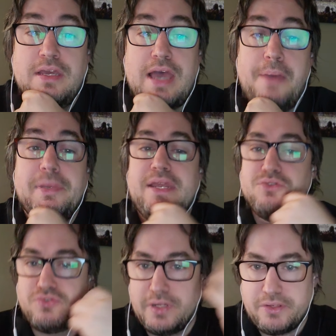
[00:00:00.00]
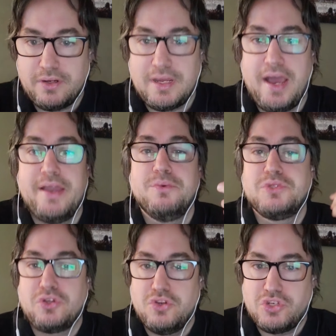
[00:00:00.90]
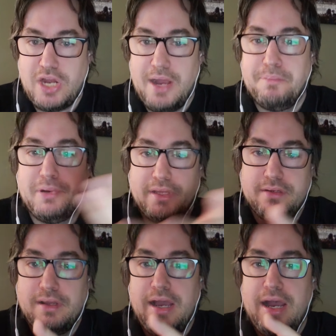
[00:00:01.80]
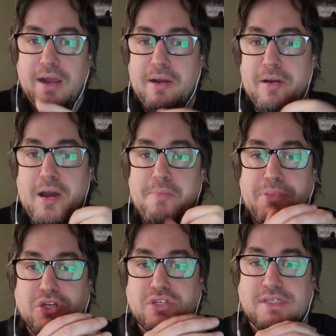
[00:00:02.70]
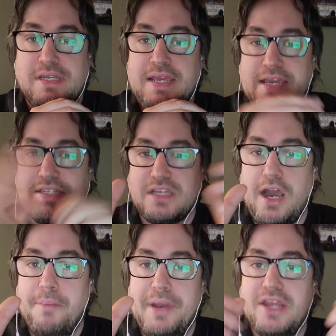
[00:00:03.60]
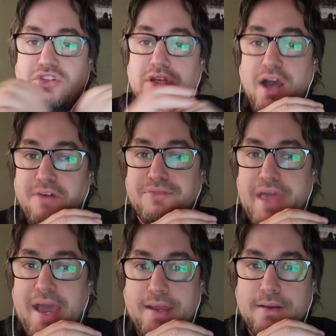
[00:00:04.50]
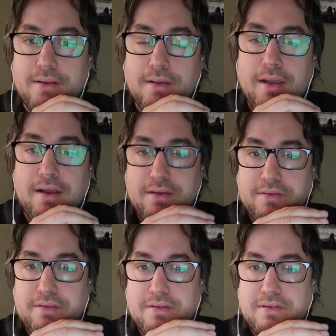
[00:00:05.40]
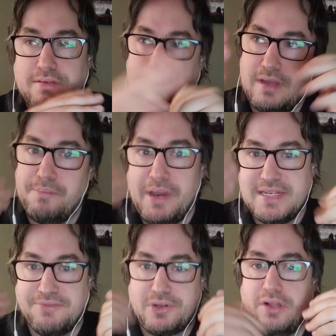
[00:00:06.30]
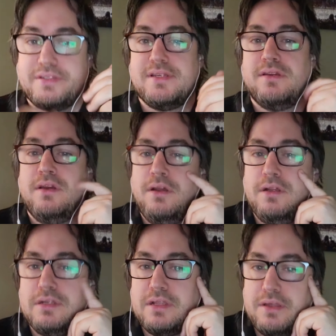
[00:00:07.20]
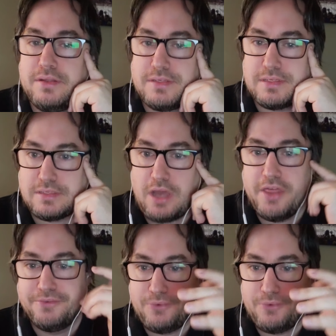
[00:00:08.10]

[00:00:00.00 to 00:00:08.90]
I mean, he was a really good guy, it was a good job, but just his accommodation of that, of my difficulty on the